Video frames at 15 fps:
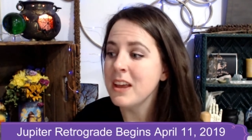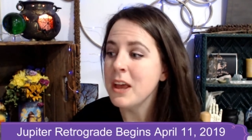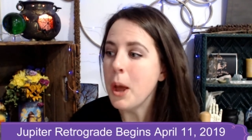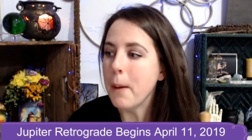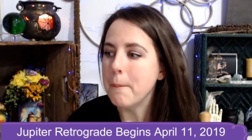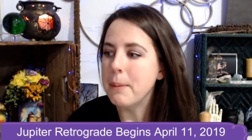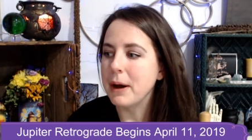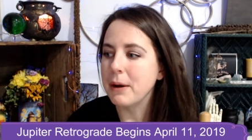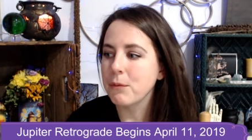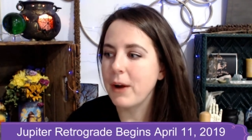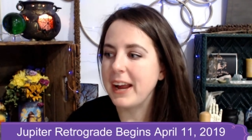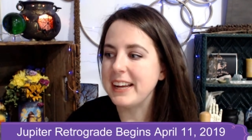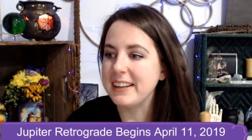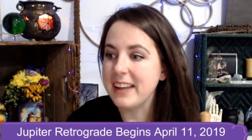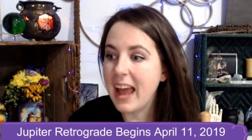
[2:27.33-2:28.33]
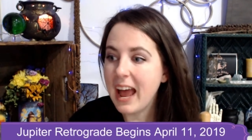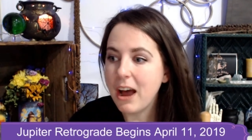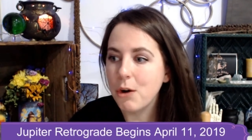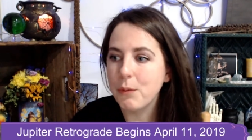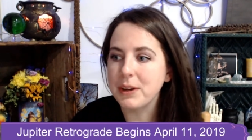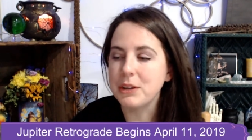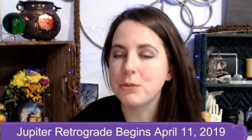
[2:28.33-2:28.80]
but right
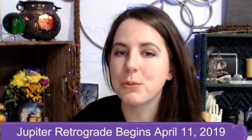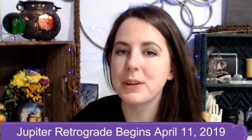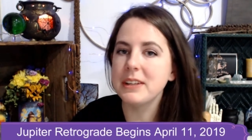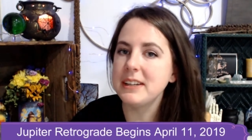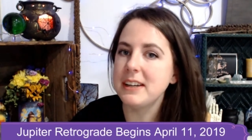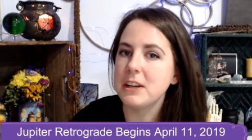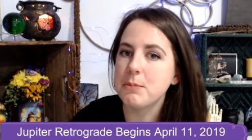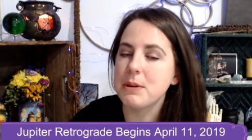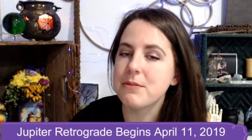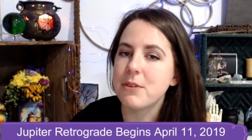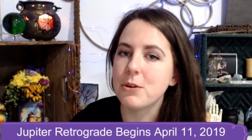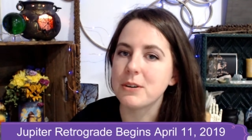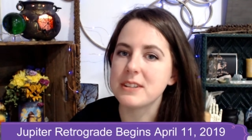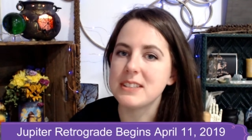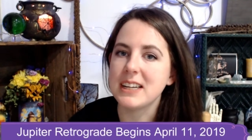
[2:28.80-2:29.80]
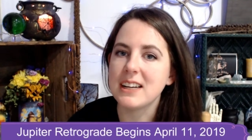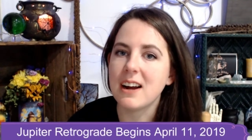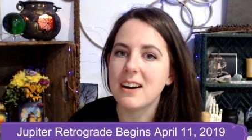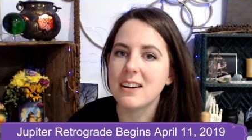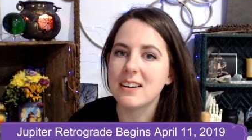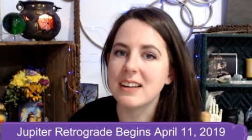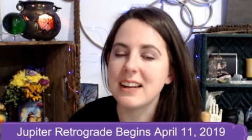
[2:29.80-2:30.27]
now, what you really need to be focusing
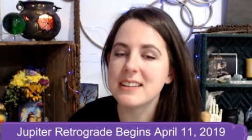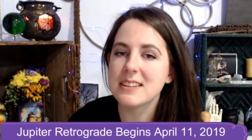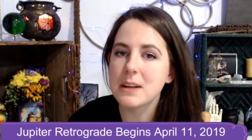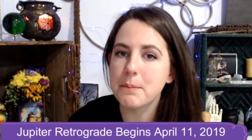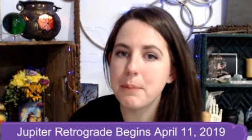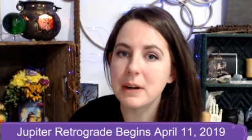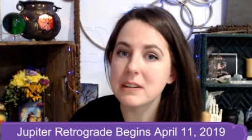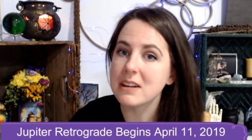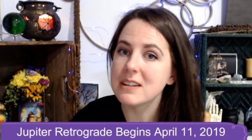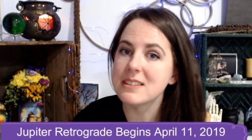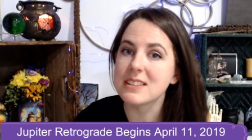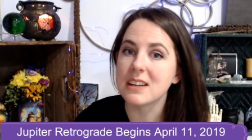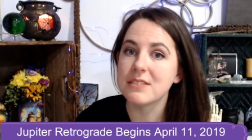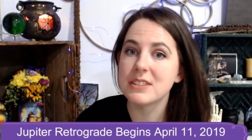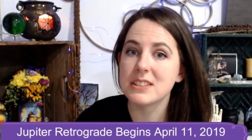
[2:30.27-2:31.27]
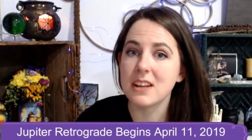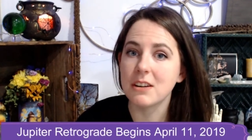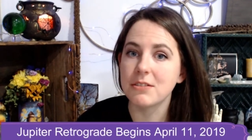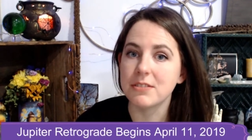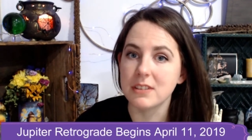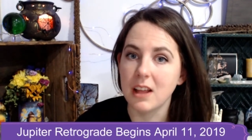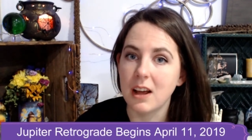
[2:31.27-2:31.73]
on is an abundance of
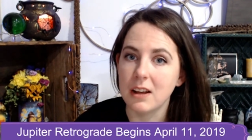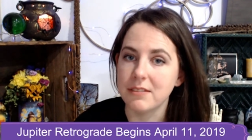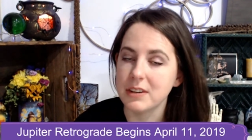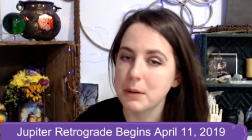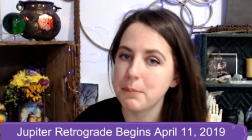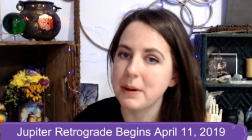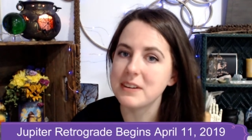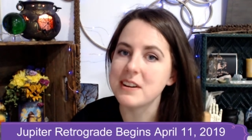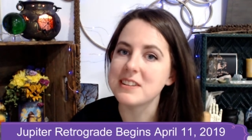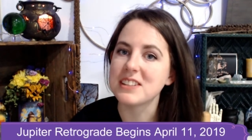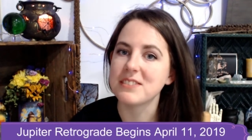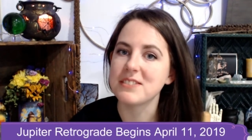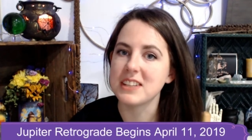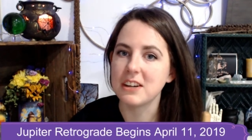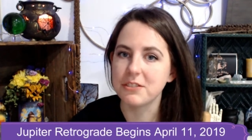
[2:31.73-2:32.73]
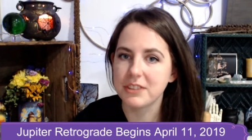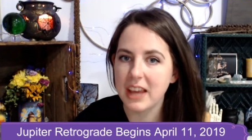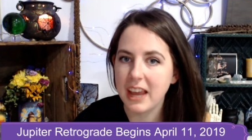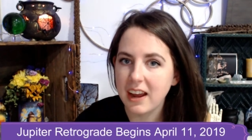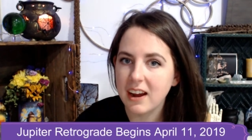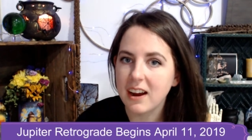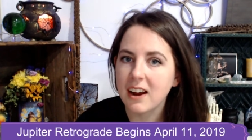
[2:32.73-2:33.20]
self-love, an abundance of
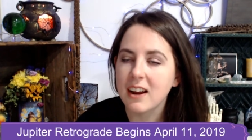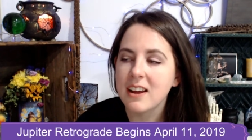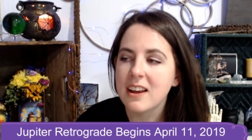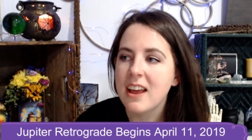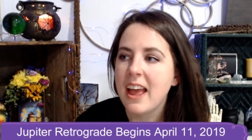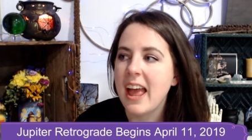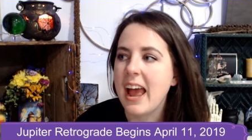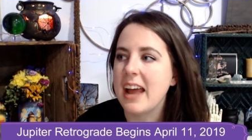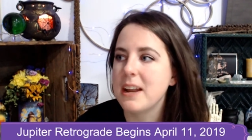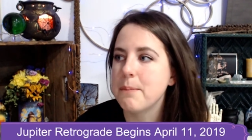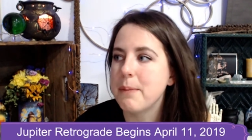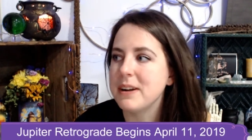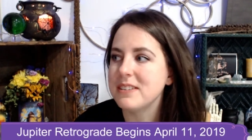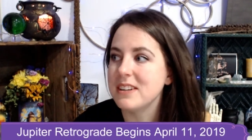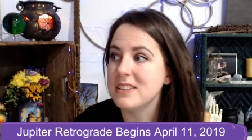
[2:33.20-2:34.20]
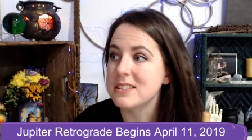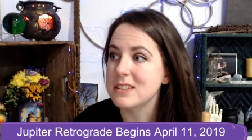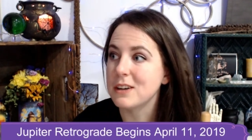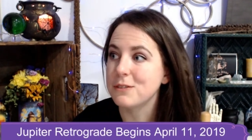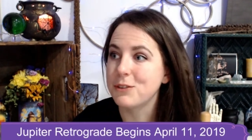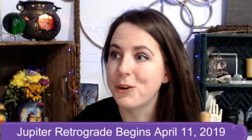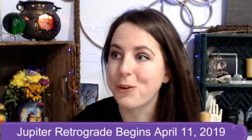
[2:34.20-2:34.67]
self-care, an abundance
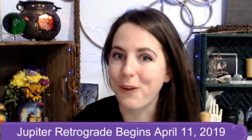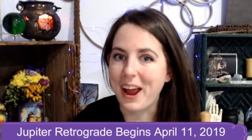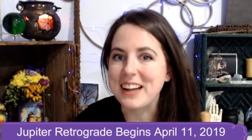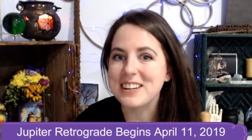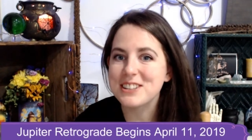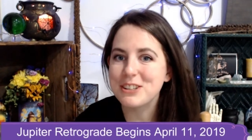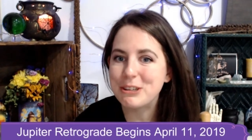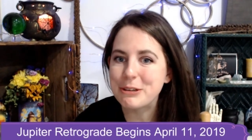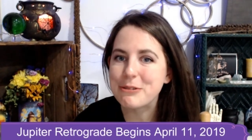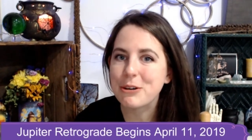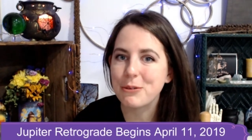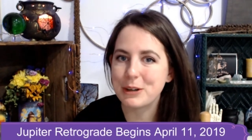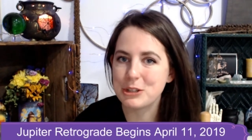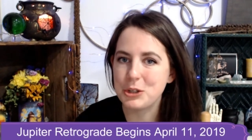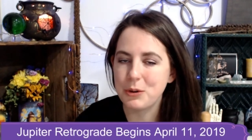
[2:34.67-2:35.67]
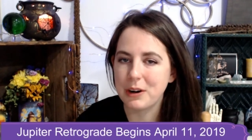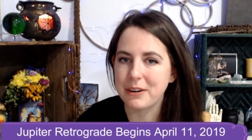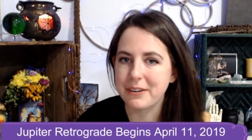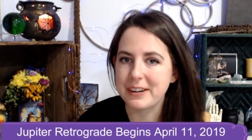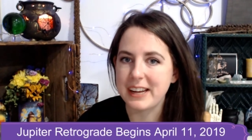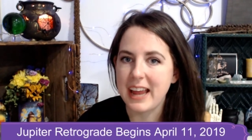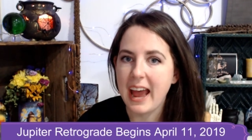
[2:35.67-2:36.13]
of gratitude for what you
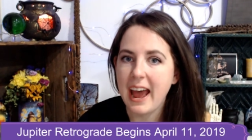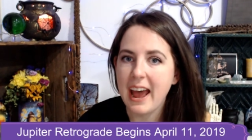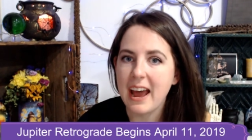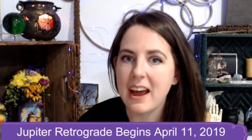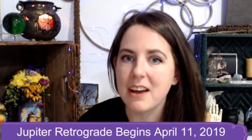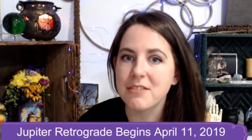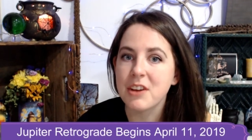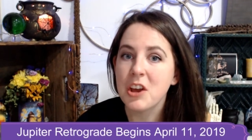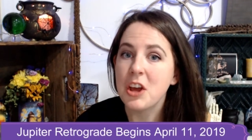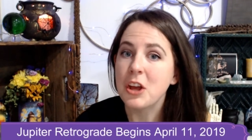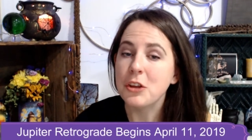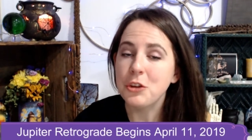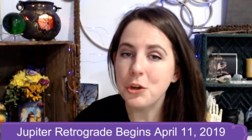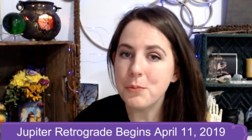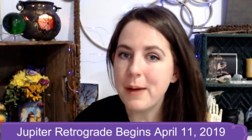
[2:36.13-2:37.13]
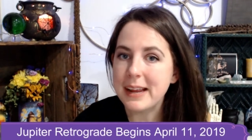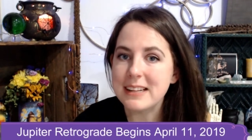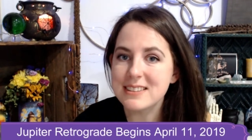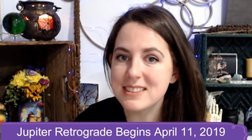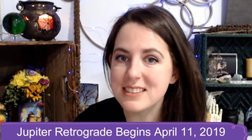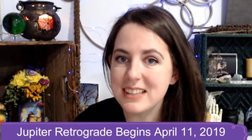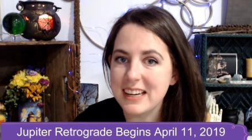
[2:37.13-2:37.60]
already have, you
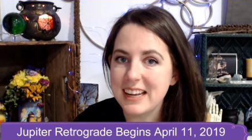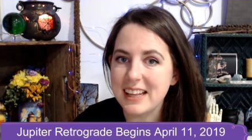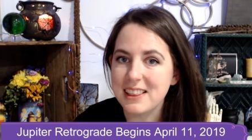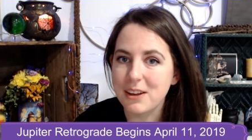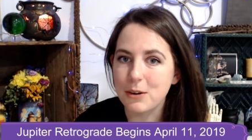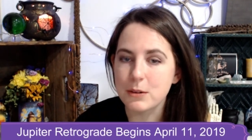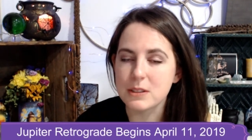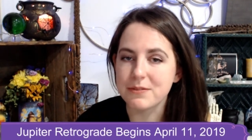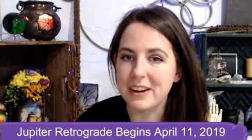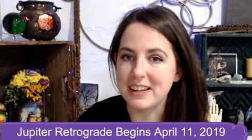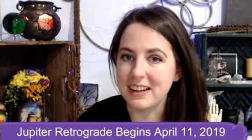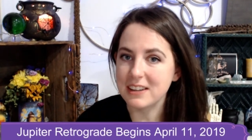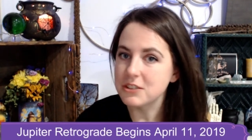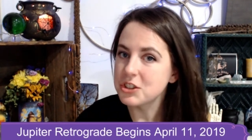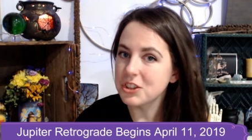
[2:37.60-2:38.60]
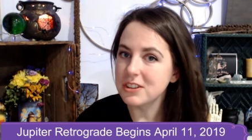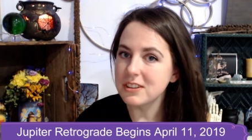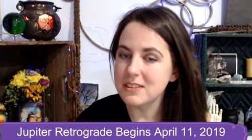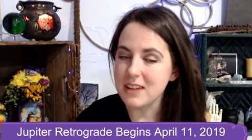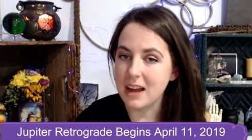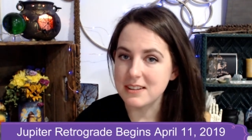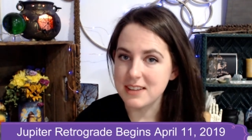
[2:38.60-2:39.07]
might see those
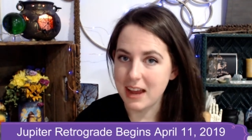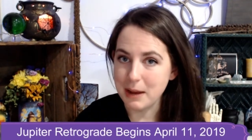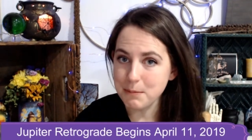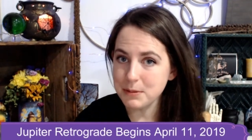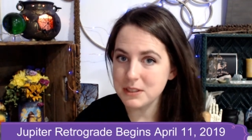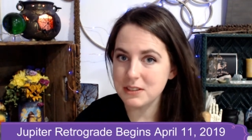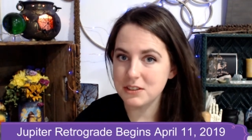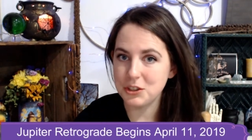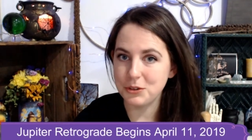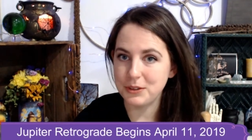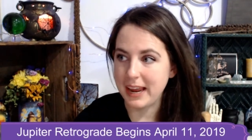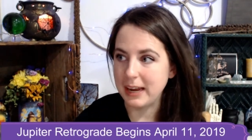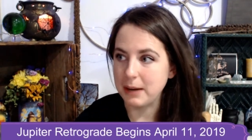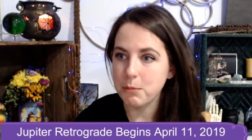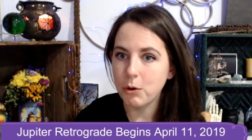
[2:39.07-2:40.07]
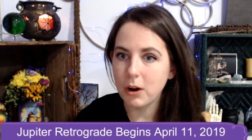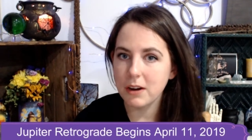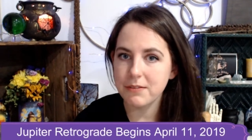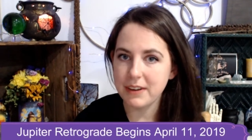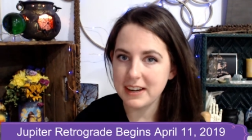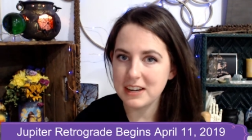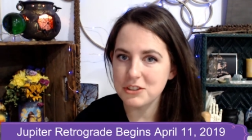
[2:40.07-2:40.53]
financial attempts to gain more
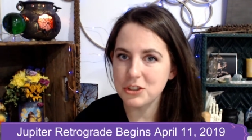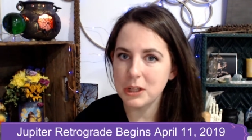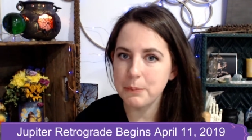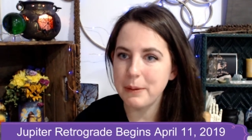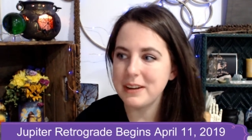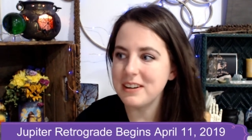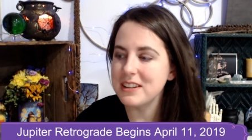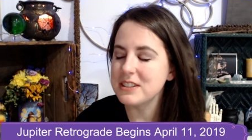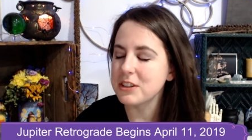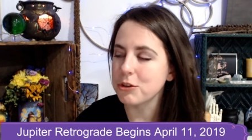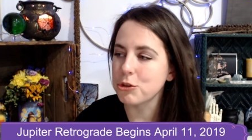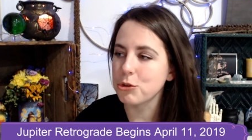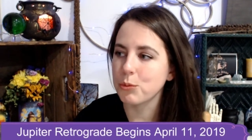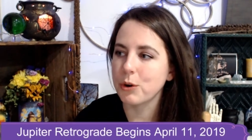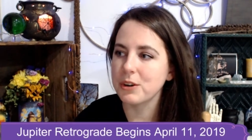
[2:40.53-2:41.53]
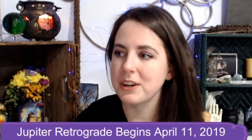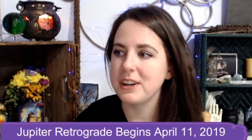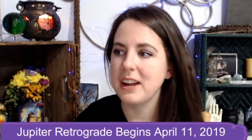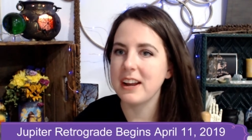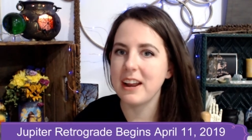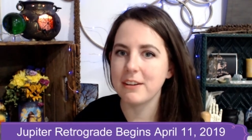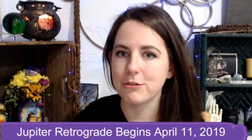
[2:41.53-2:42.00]
financial abundance thwarted
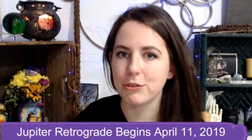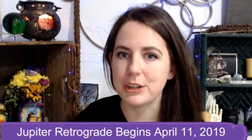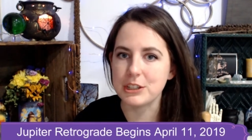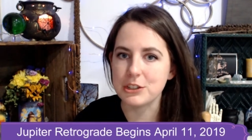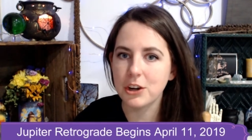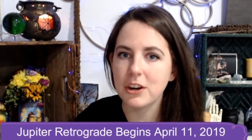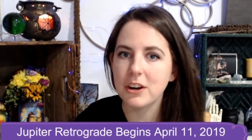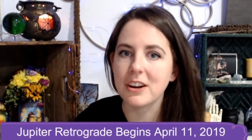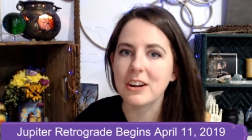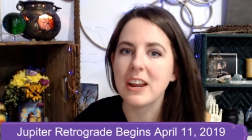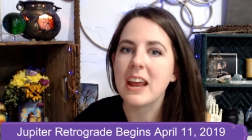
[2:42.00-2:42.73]
at every turn.